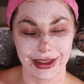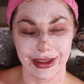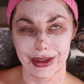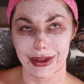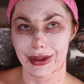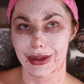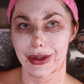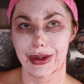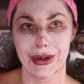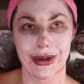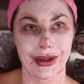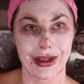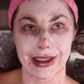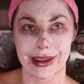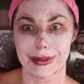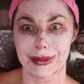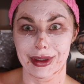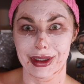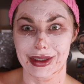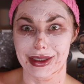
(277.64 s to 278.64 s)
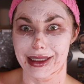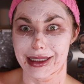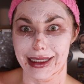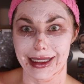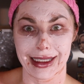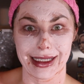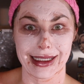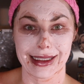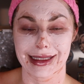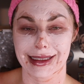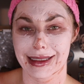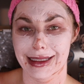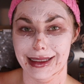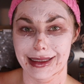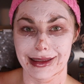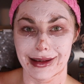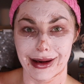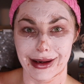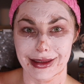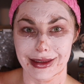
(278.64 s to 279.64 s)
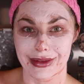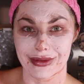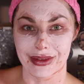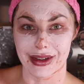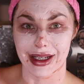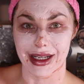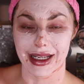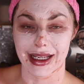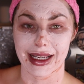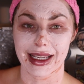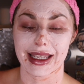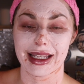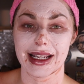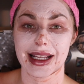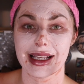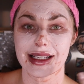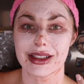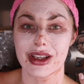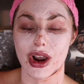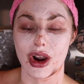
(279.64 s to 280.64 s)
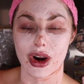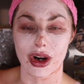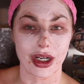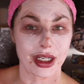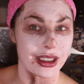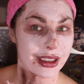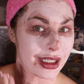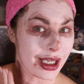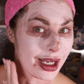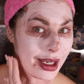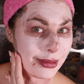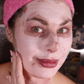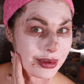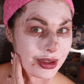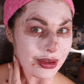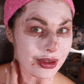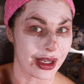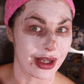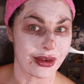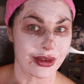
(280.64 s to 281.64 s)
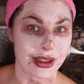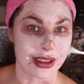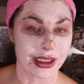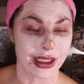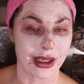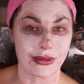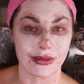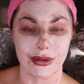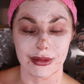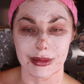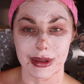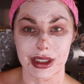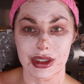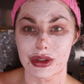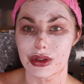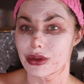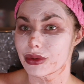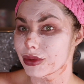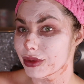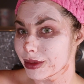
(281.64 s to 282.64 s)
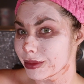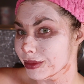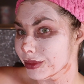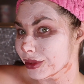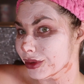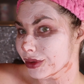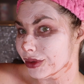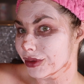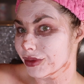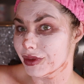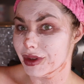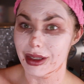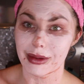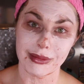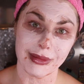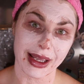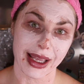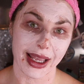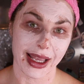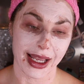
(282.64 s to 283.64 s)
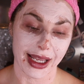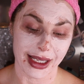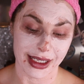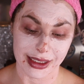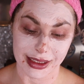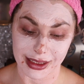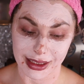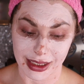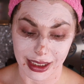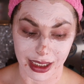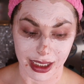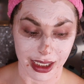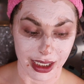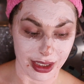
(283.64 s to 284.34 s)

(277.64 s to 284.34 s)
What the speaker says: Lord have mercy, it's detoxifying. It has hardened up, so now it's time for me to remove the mask.